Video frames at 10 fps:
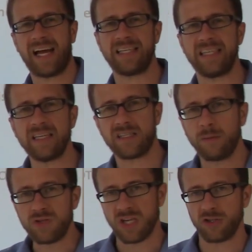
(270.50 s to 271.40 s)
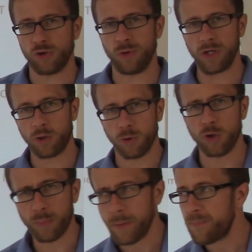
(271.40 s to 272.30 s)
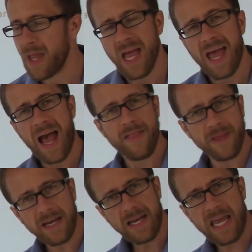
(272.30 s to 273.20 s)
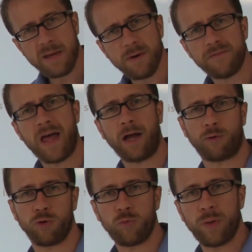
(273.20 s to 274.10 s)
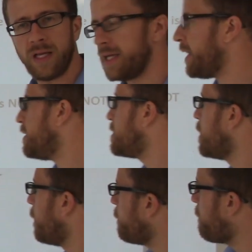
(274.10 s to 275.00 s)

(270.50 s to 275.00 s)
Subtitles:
as a substituent group, and the name of that group is